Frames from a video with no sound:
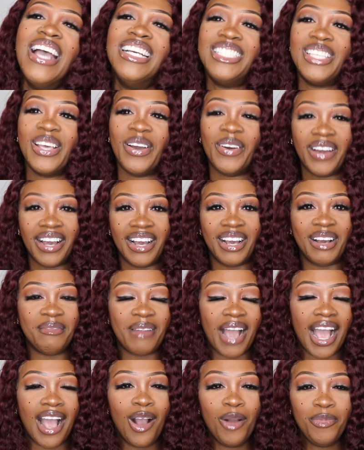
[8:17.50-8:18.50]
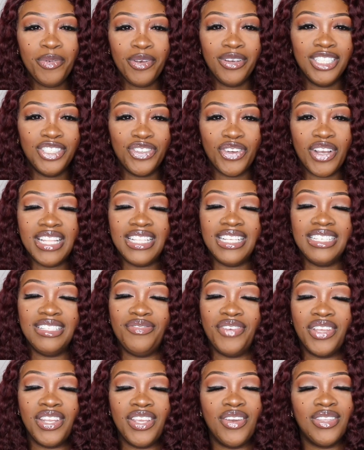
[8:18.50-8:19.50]
so um, I hope you enjoyed this
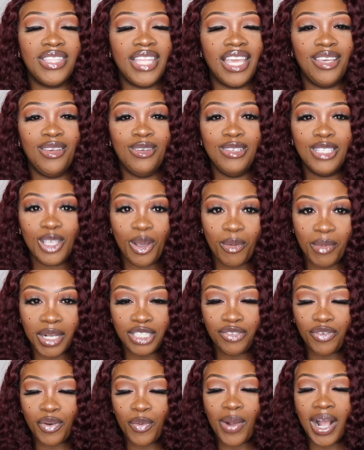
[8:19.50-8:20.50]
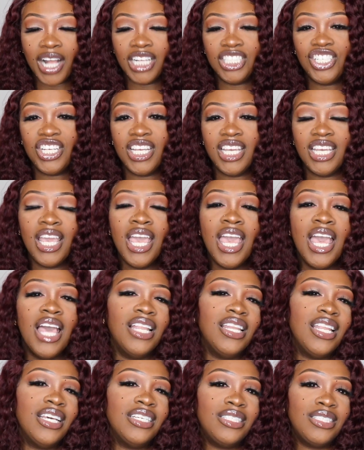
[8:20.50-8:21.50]
video. Thank you so much for watching.
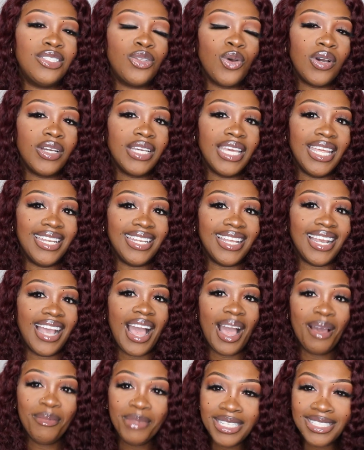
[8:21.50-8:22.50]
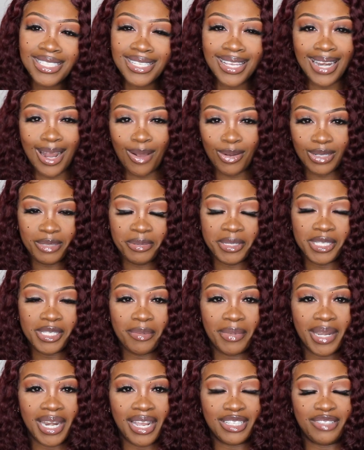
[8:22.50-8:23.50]
Let's talk in the comments and I will speak
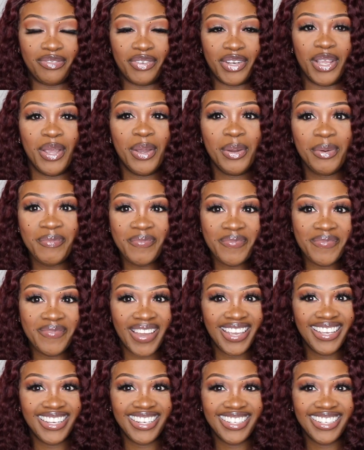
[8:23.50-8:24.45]
to my next video. Bye